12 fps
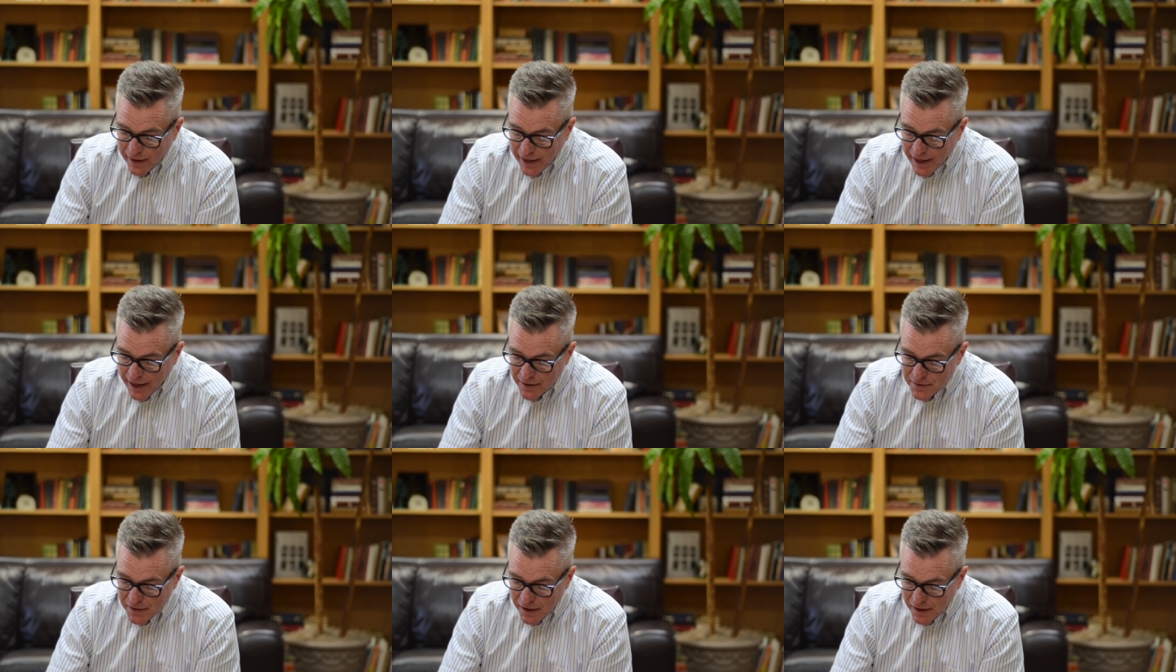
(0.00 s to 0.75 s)

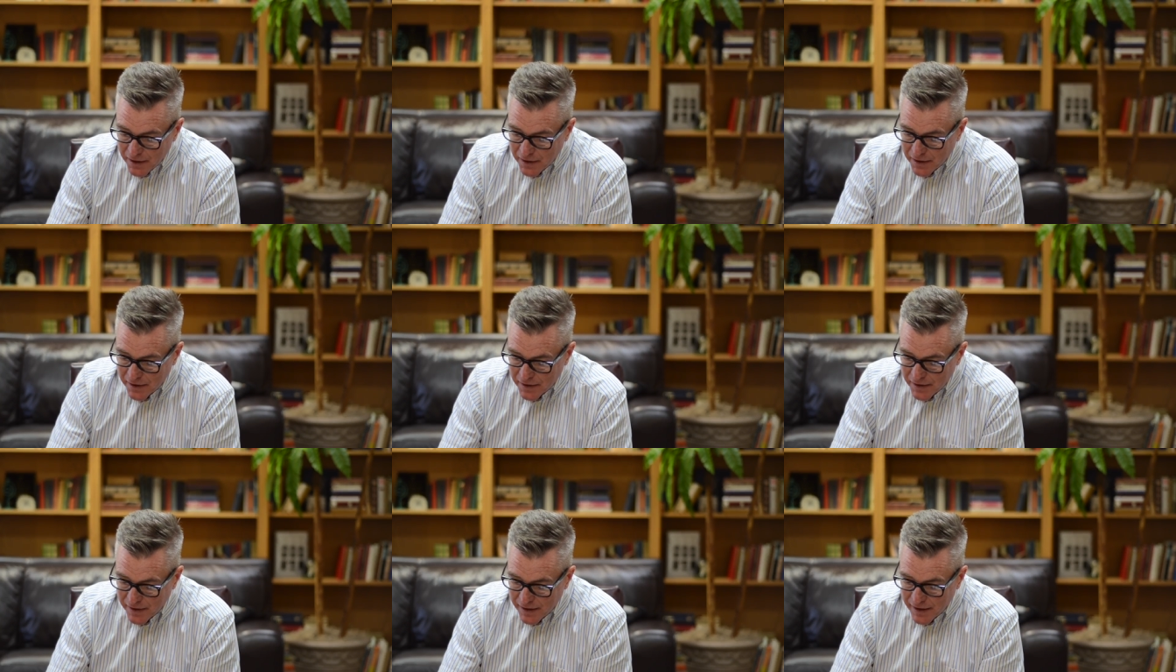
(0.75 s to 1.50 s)
And uh,
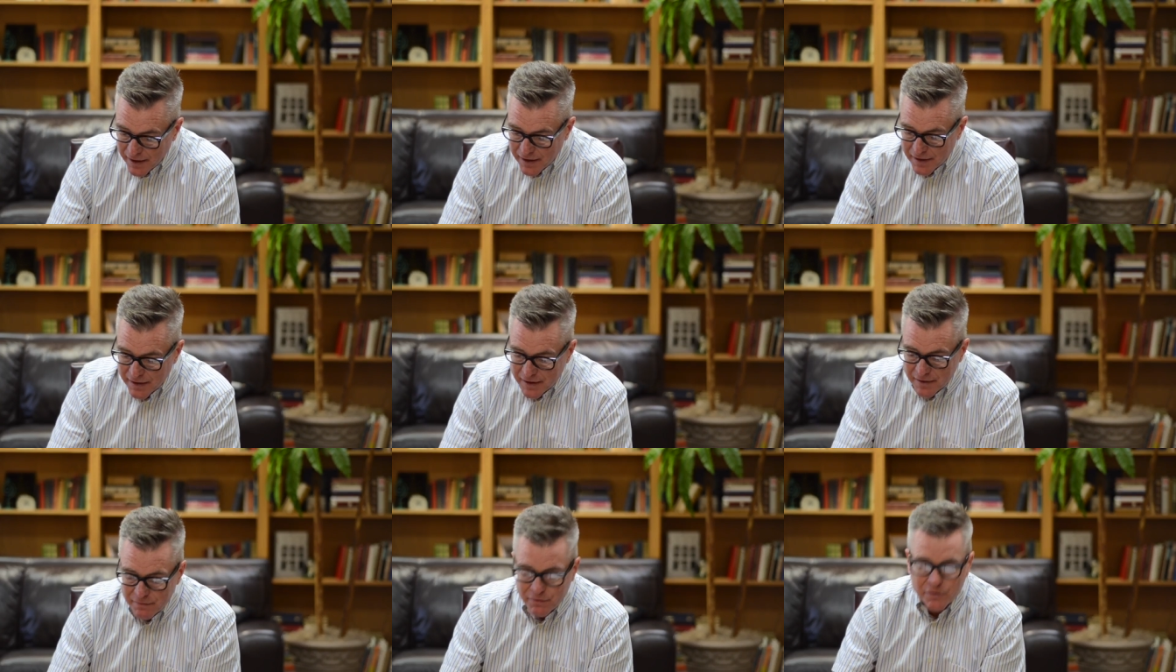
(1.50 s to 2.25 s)

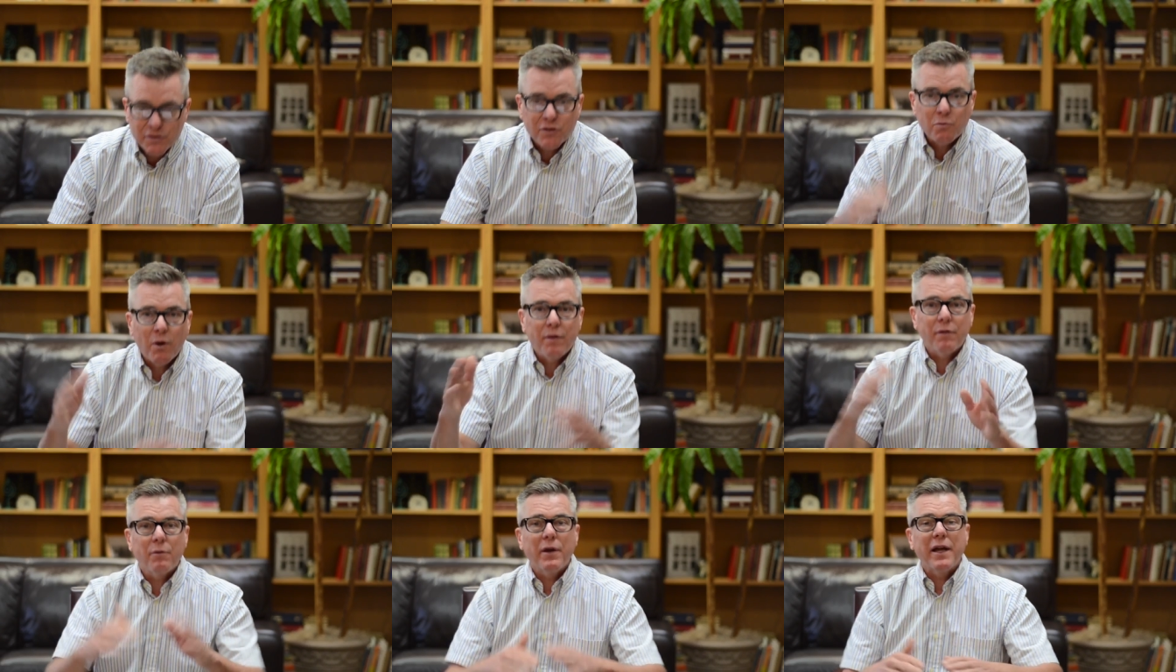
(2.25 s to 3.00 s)
verses one
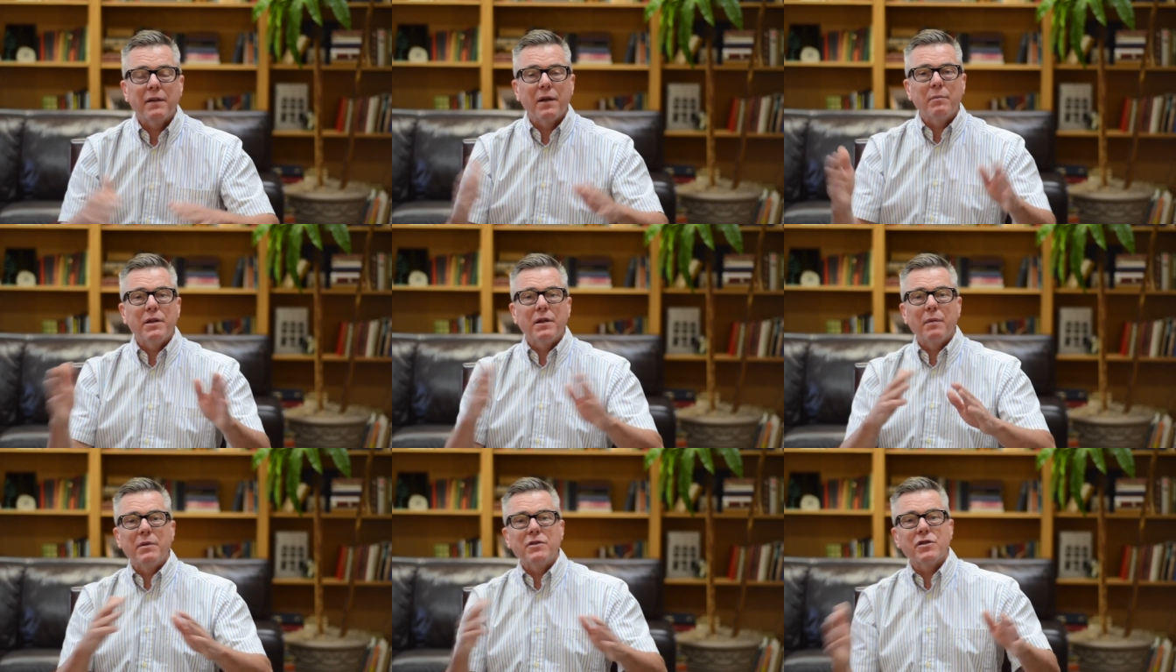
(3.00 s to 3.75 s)
through eight. Let me
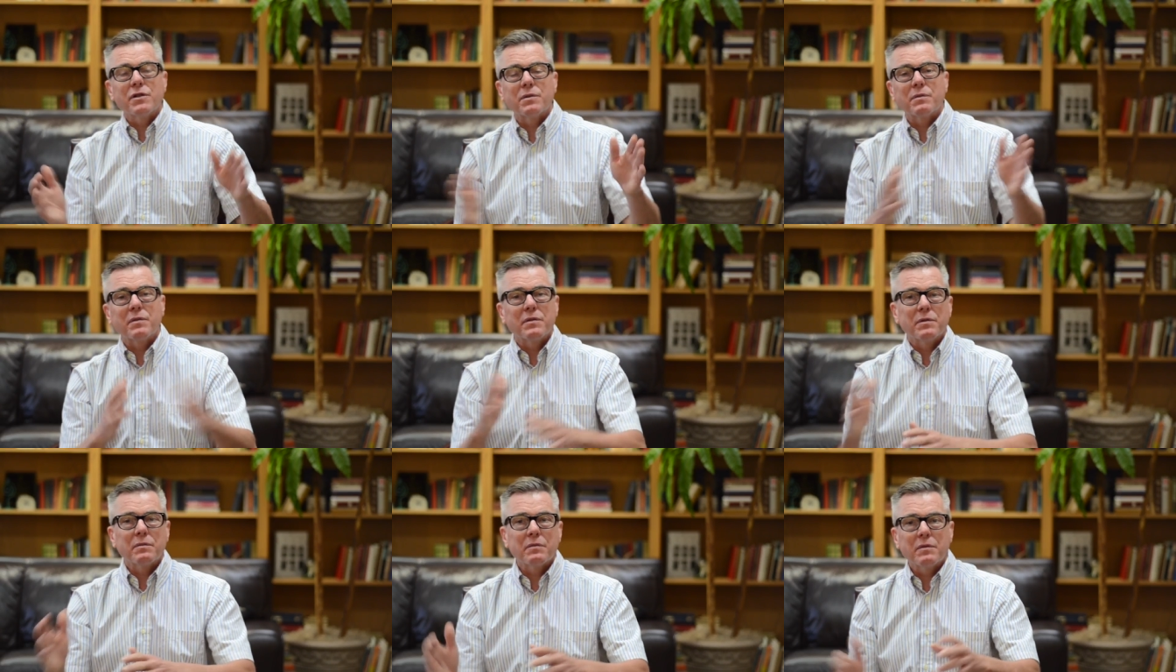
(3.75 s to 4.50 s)
let me just.
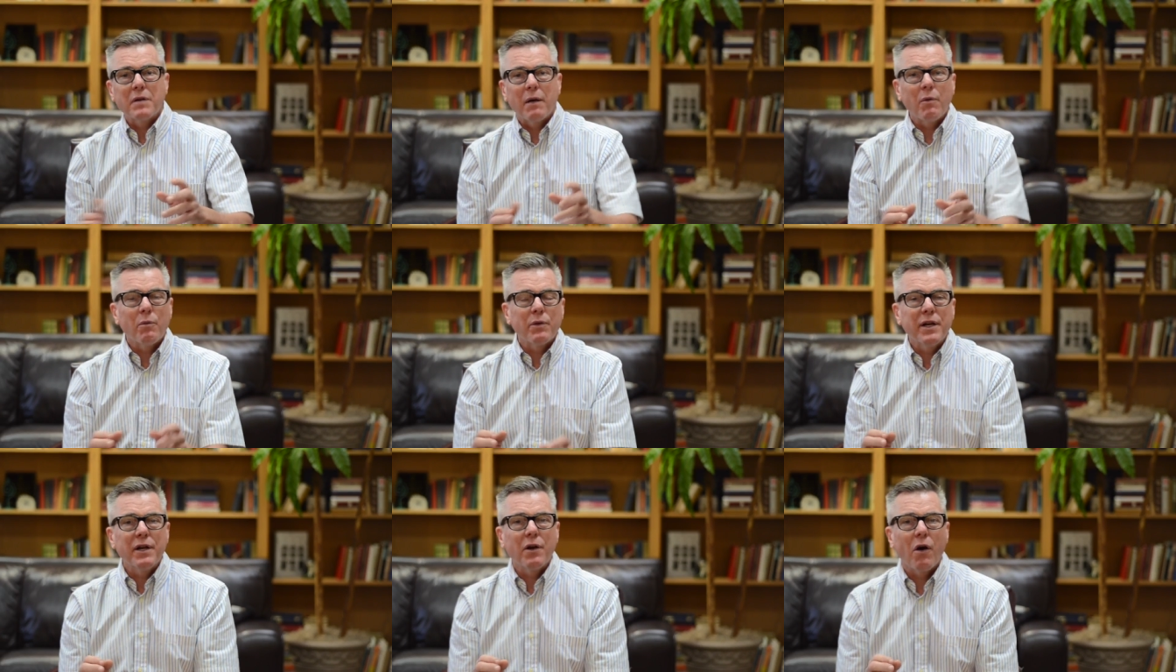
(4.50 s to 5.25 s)
I won't
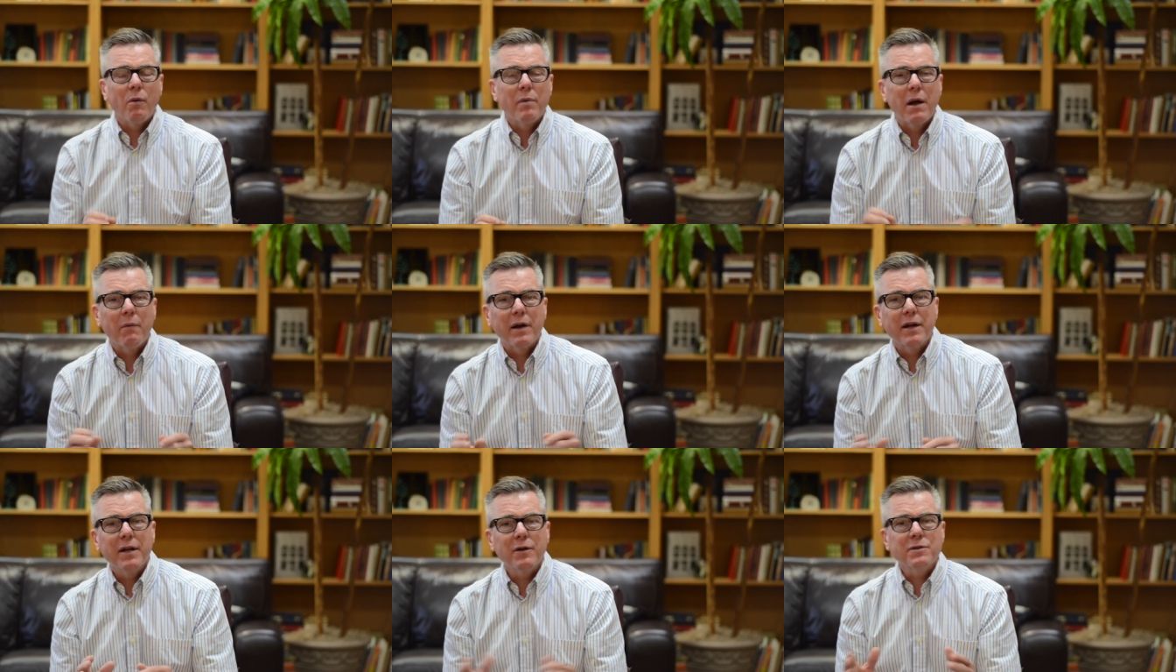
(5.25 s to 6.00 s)
read it all, but I
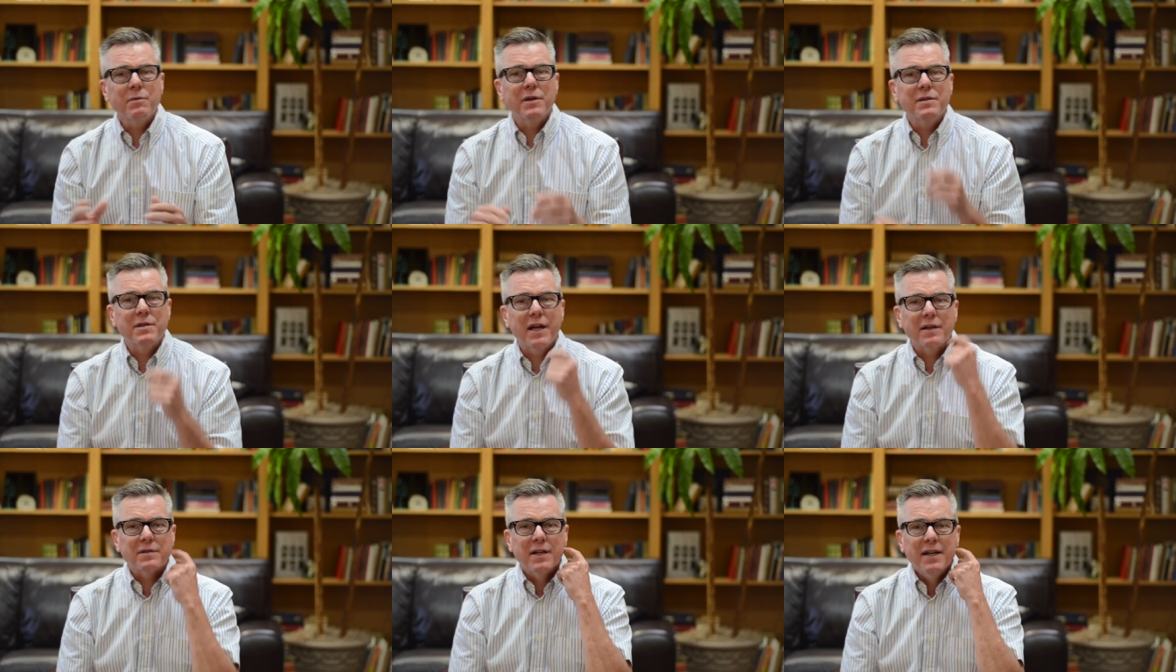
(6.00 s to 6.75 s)
want. Here's what he
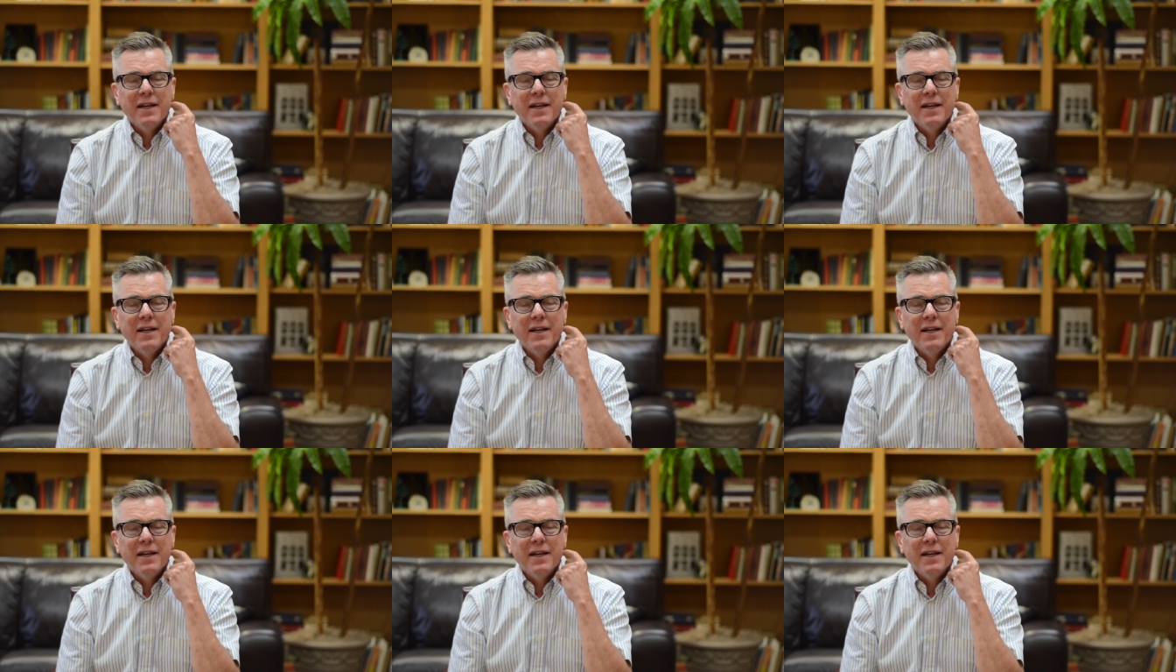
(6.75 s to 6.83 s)
says.